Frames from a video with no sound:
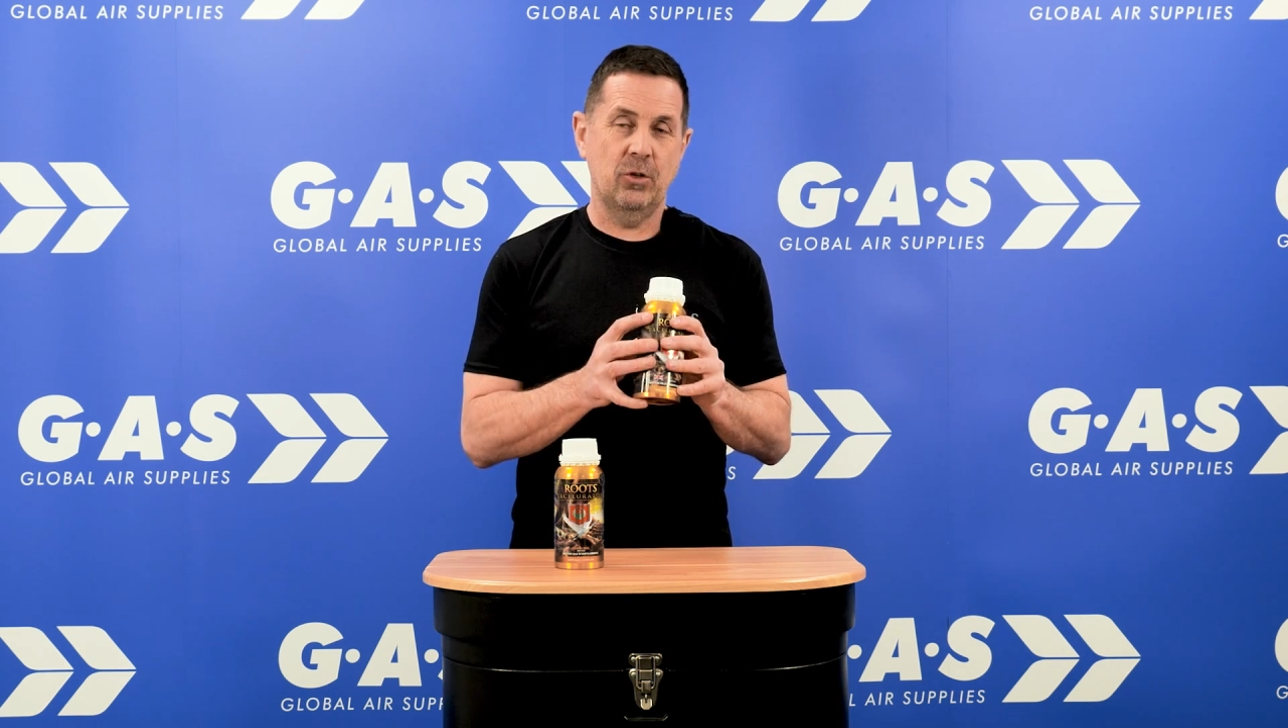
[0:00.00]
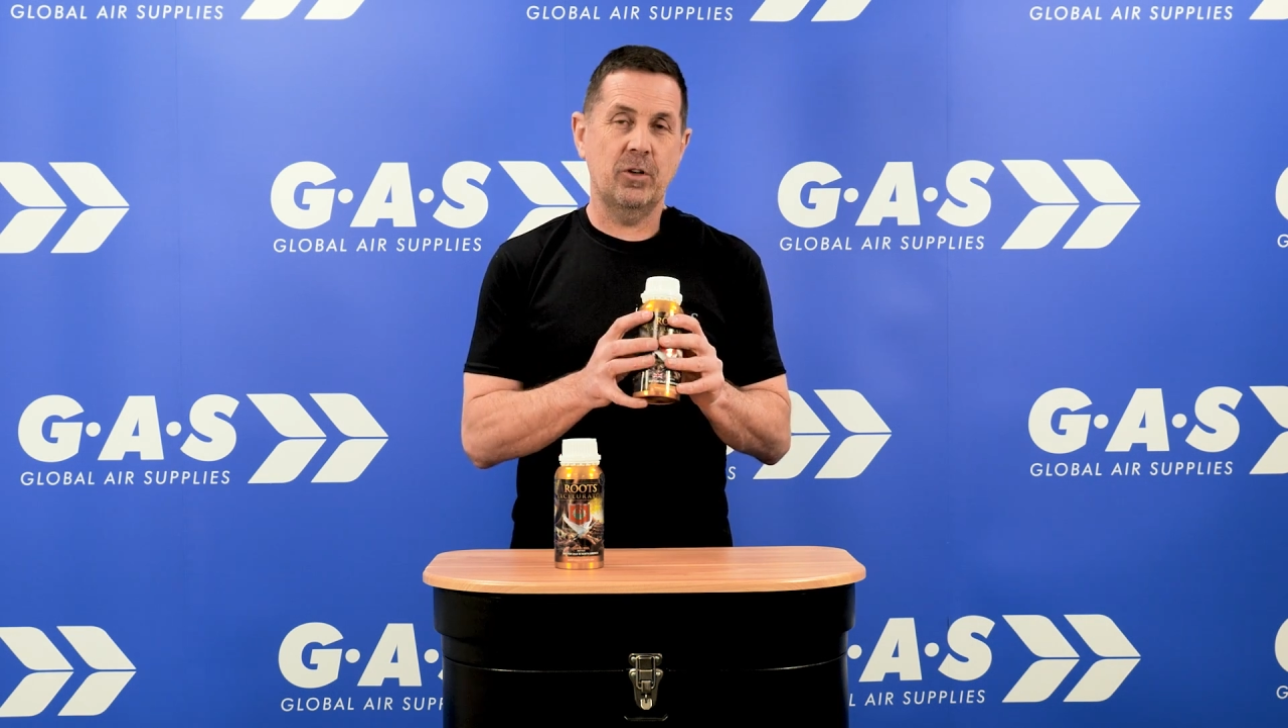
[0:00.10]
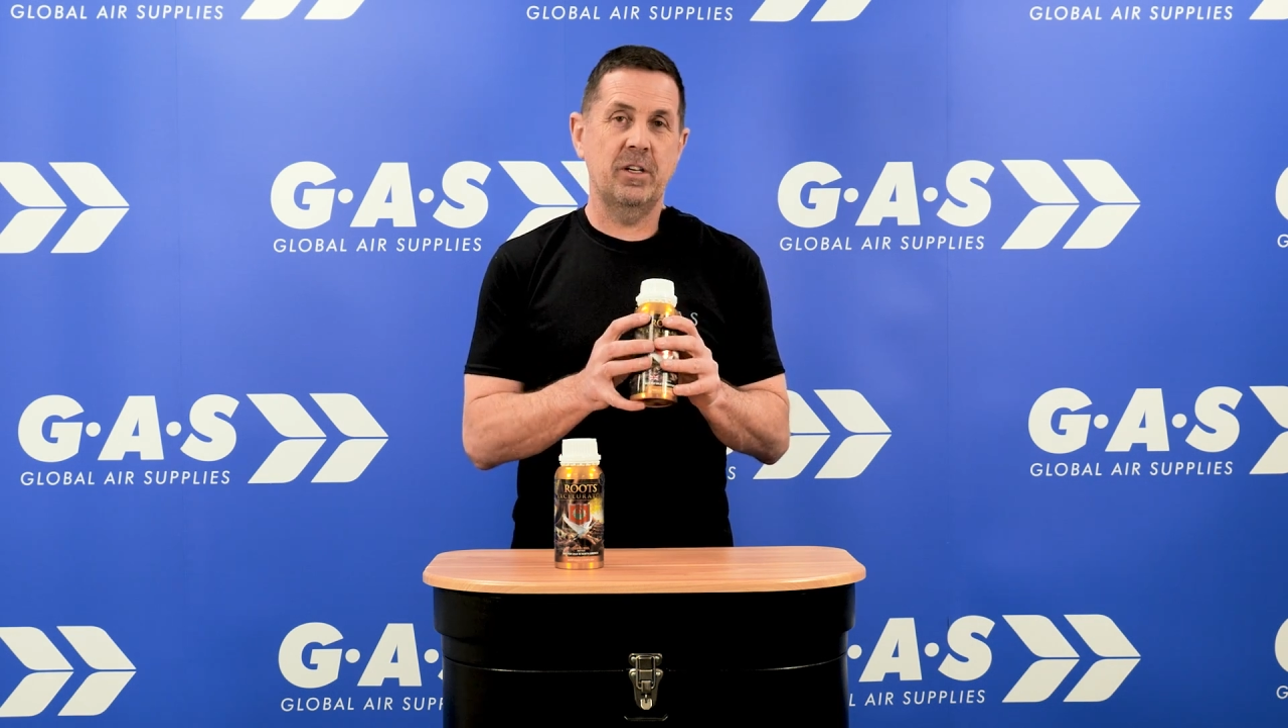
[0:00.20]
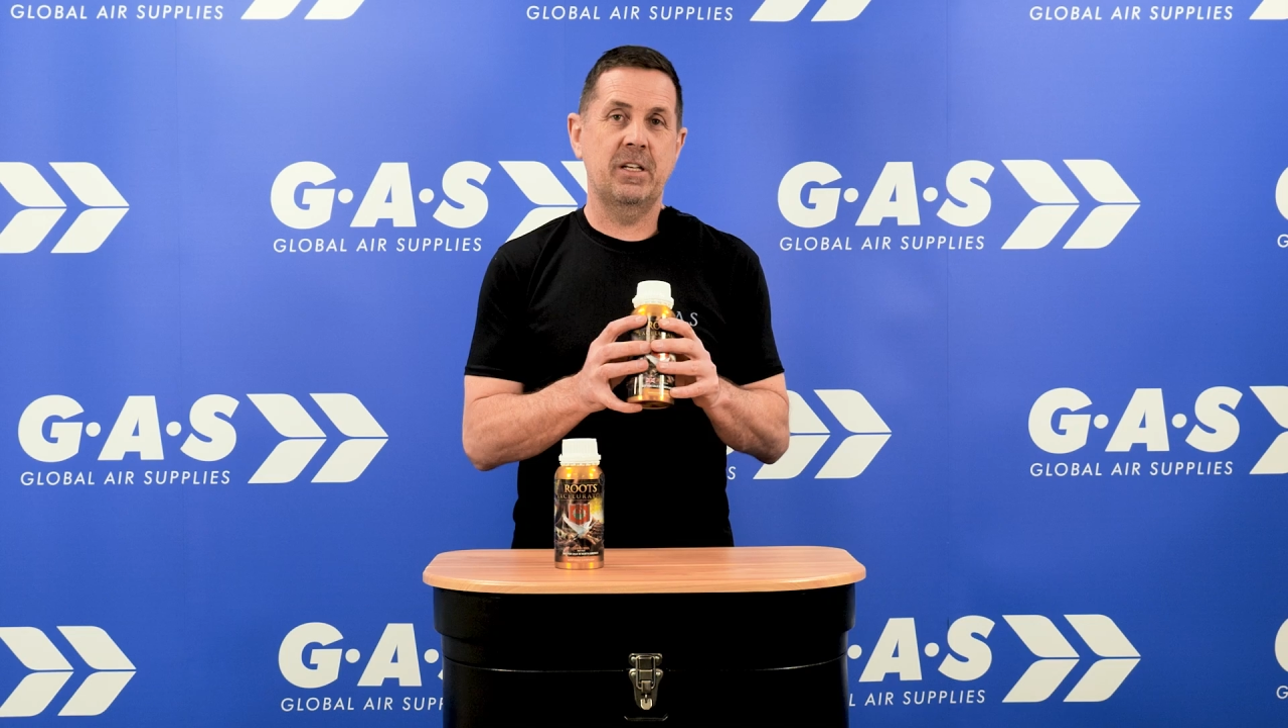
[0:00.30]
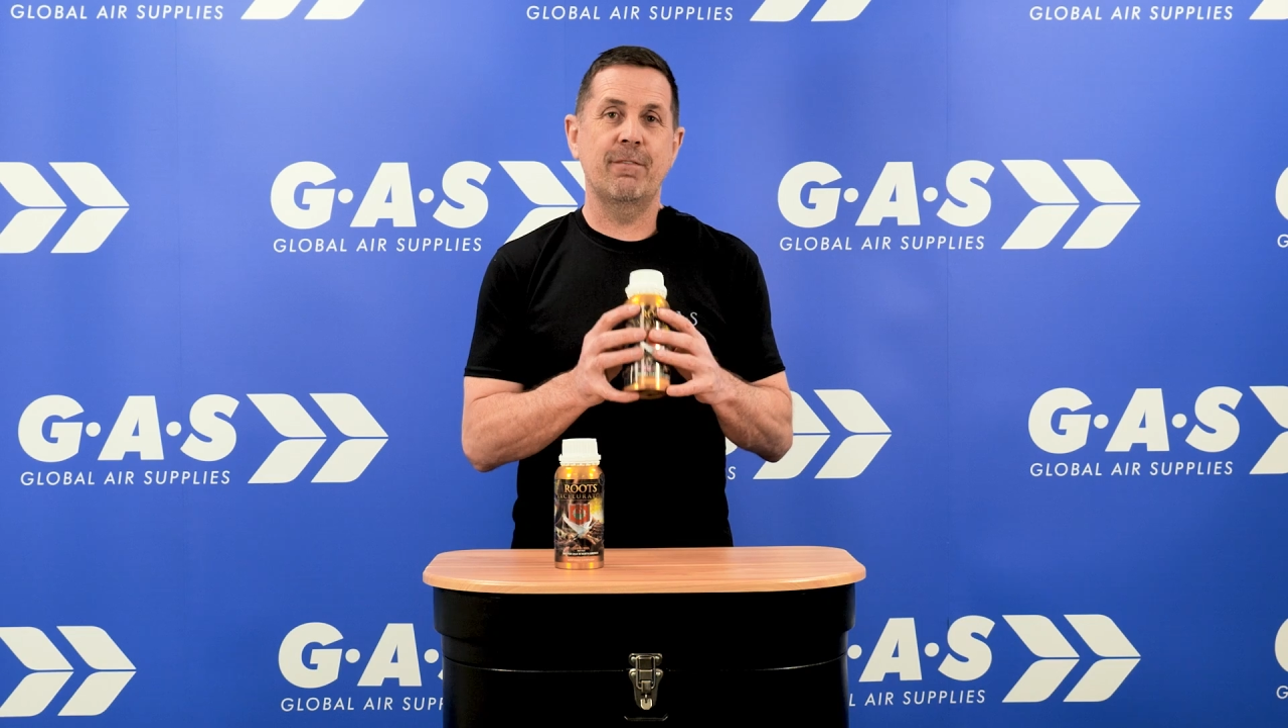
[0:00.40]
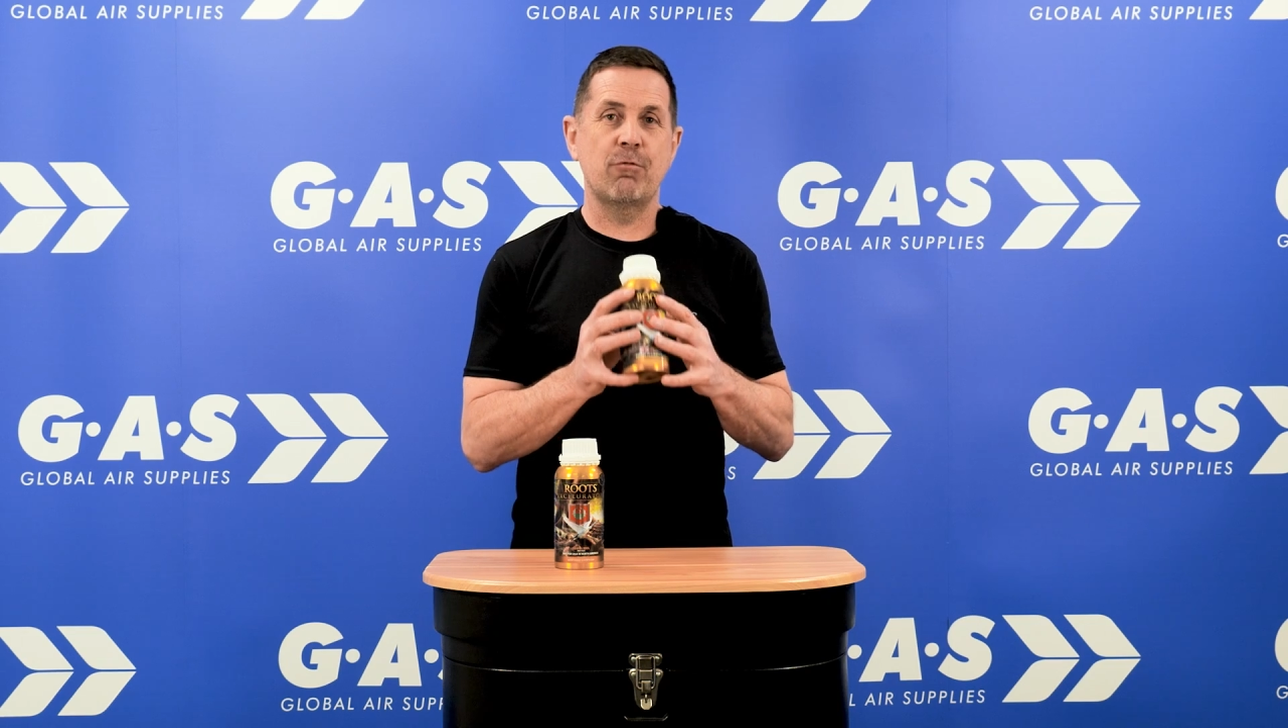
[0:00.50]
looking at it,